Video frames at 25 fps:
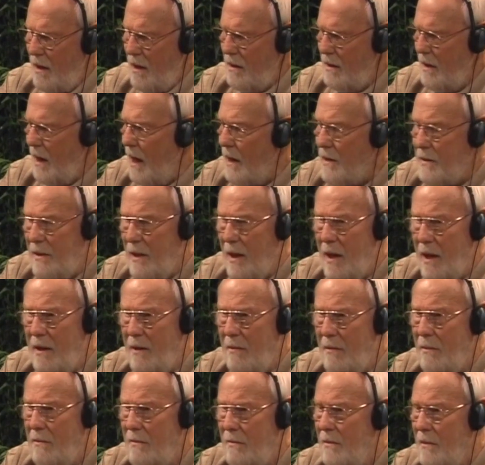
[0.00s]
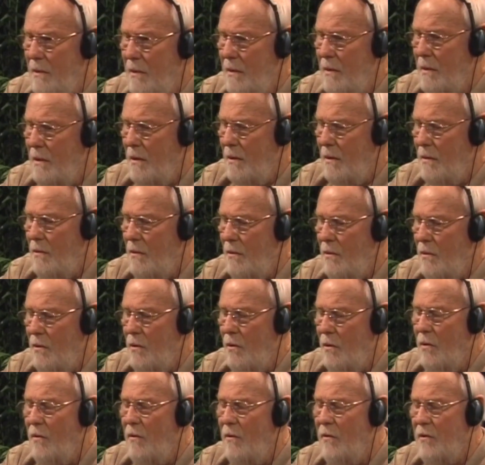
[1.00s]
gotten a
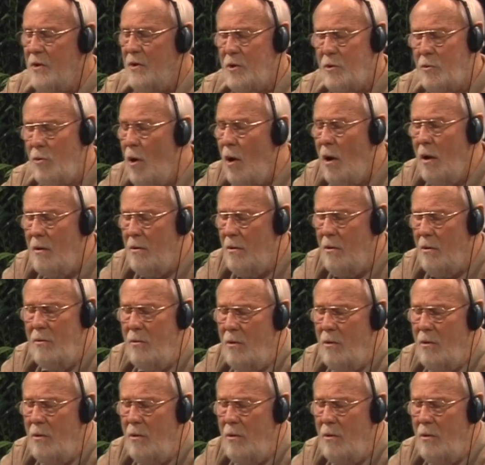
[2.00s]
stronger